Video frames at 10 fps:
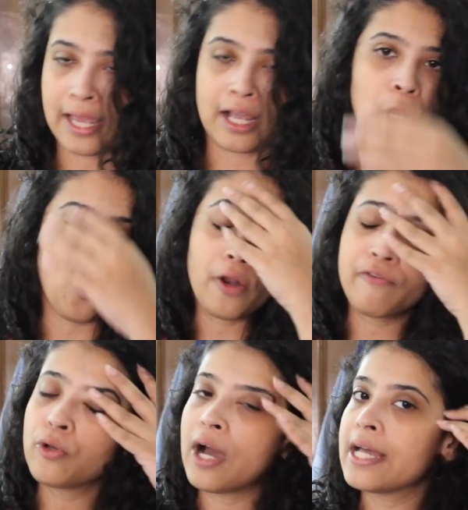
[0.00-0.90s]
Like, a lot
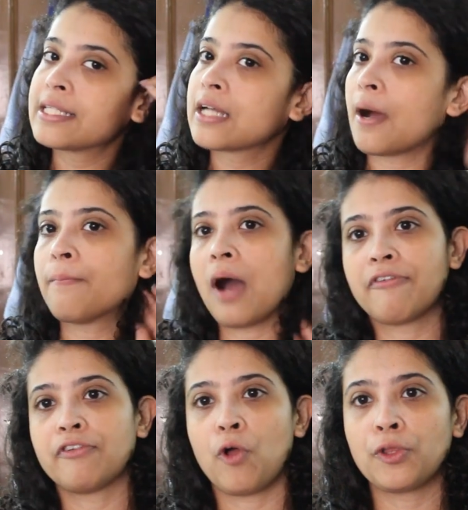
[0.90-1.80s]
of you guys come
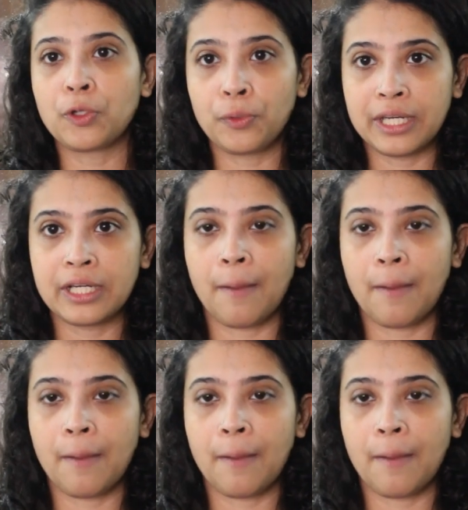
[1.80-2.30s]
after following the routine,